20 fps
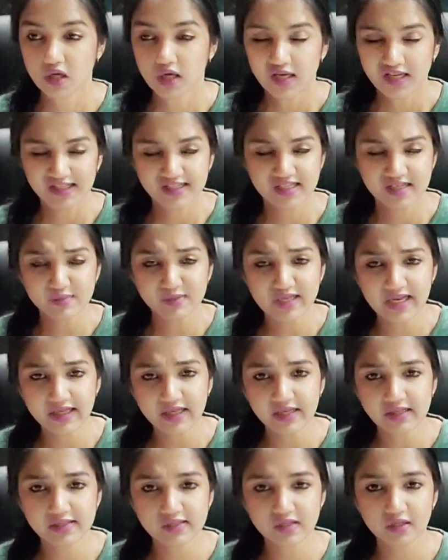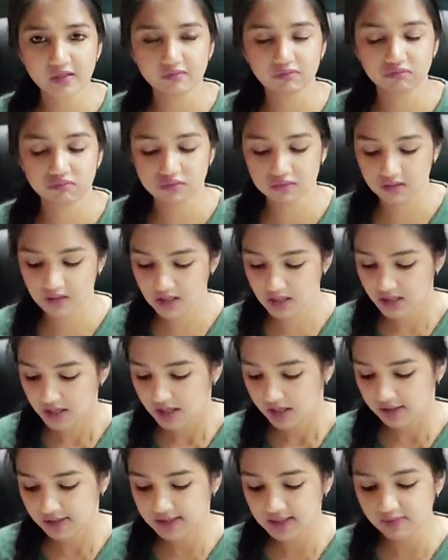It seems like
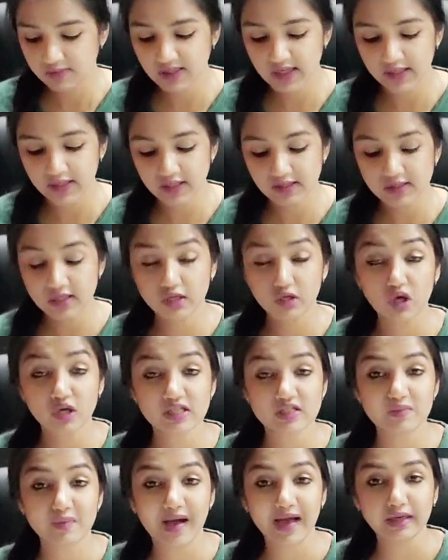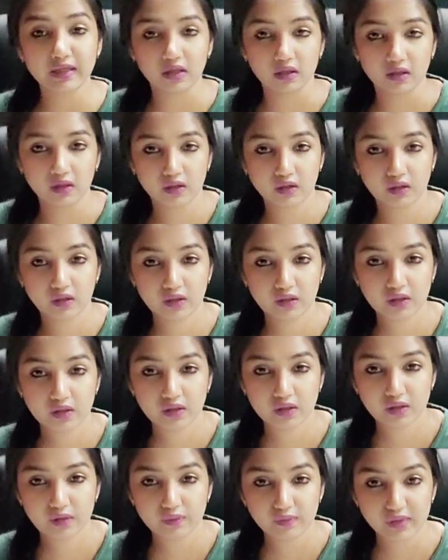it's a lost battle,
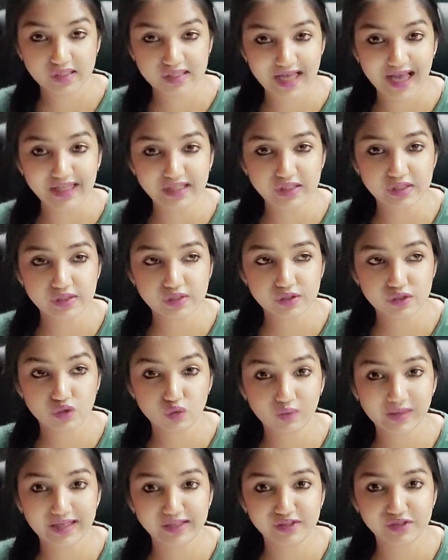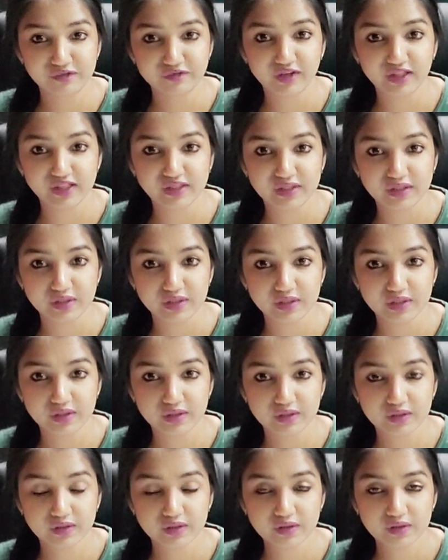but yet you're willing to fight it.
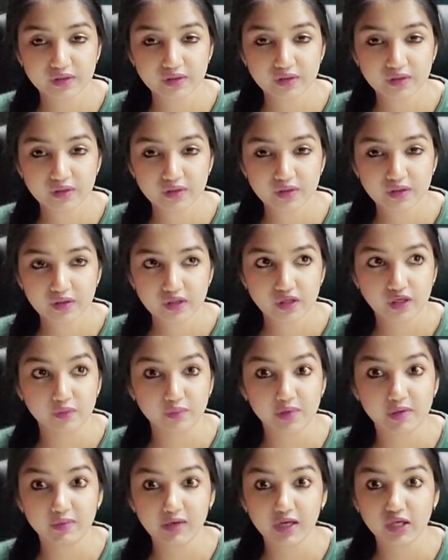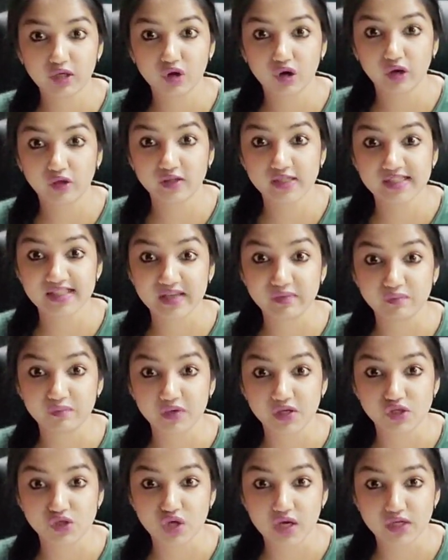You know, people are not on the same
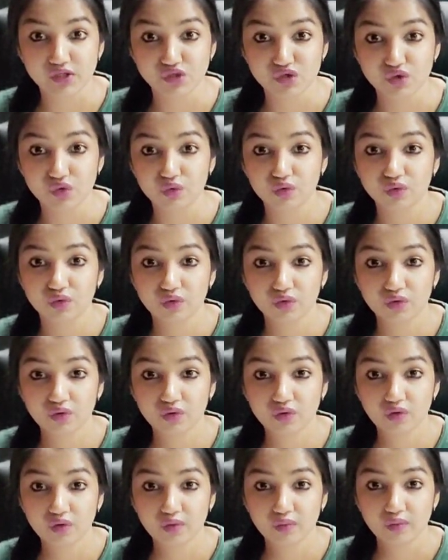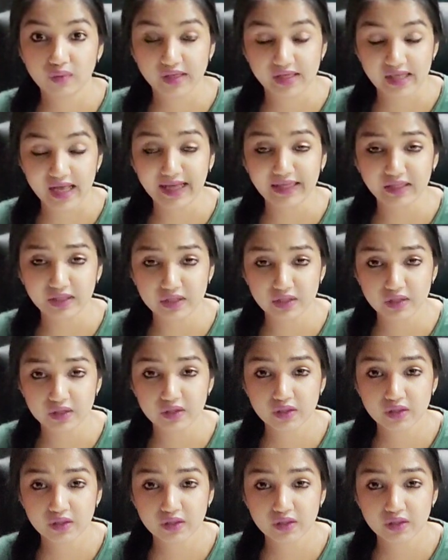page as you, but yet